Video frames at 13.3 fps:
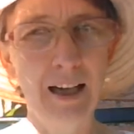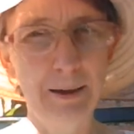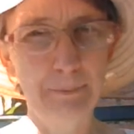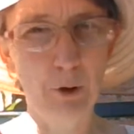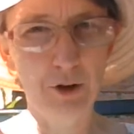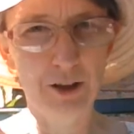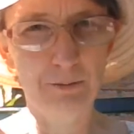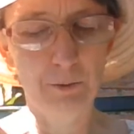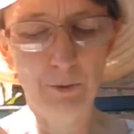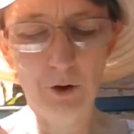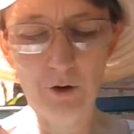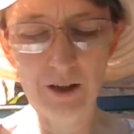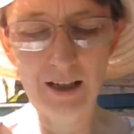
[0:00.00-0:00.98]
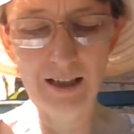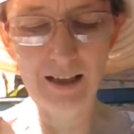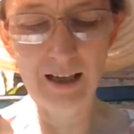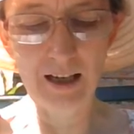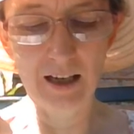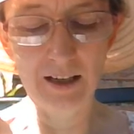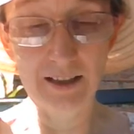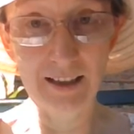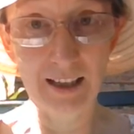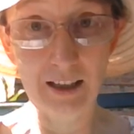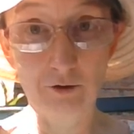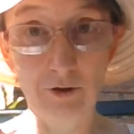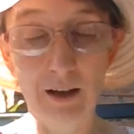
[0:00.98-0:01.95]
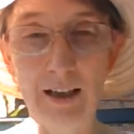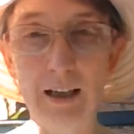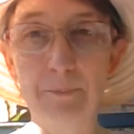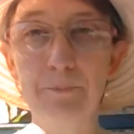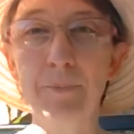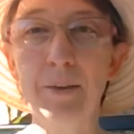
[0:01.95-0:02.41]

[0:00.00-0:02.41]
and possibly when we looked at Zechariah,